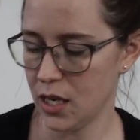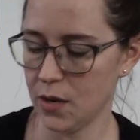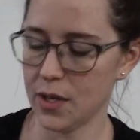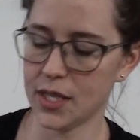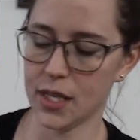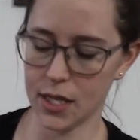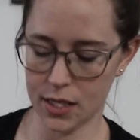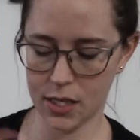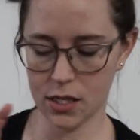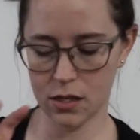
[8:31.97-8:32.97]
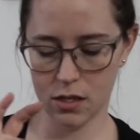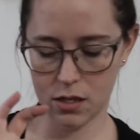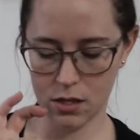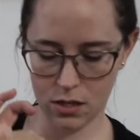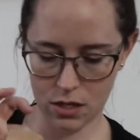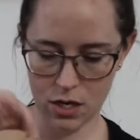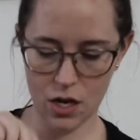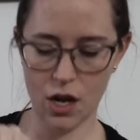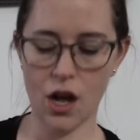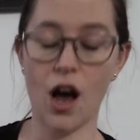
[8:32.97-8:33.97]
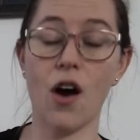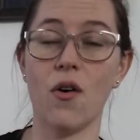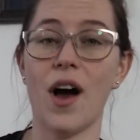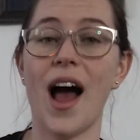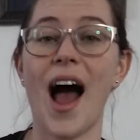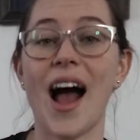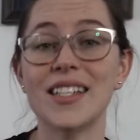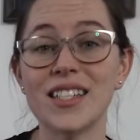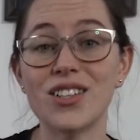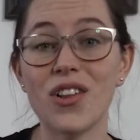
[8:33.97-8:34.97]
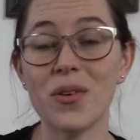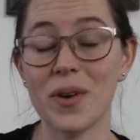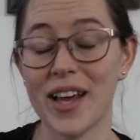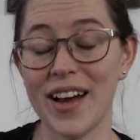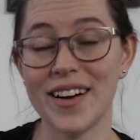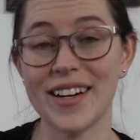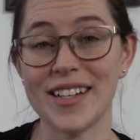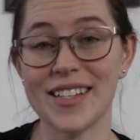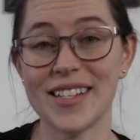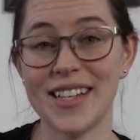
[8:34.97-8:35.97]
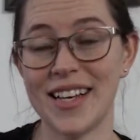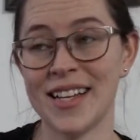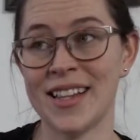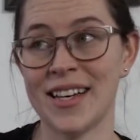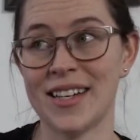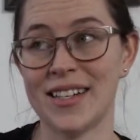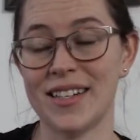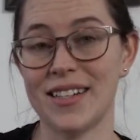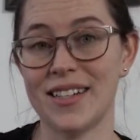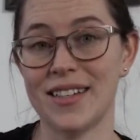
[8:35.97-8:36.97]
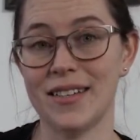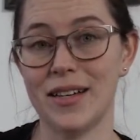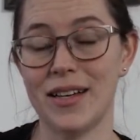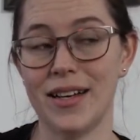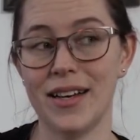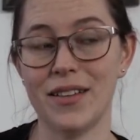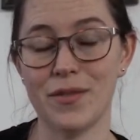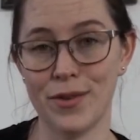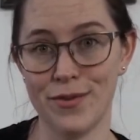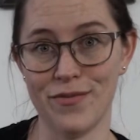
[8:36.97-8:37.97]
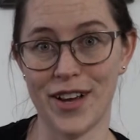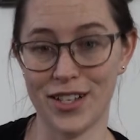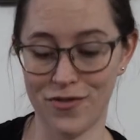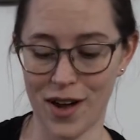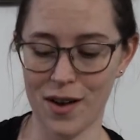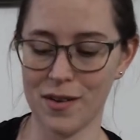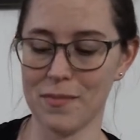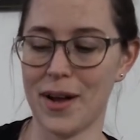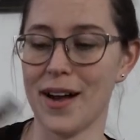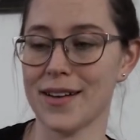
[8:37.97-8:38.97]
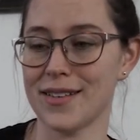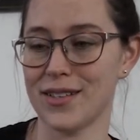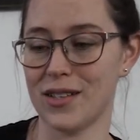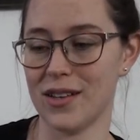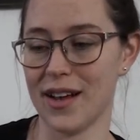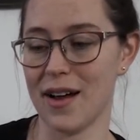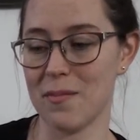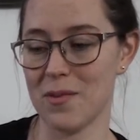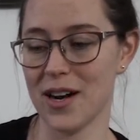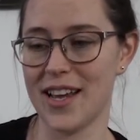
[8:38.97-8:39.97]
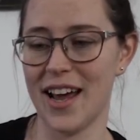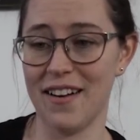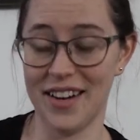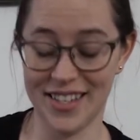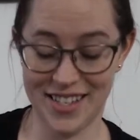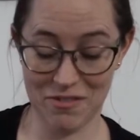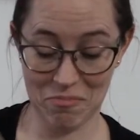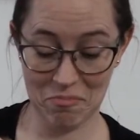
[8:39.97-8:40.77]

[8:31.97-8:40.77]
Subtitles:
What's this? Oh, I didn't know there were carrots in the fruit and veg box, so I got more carrots.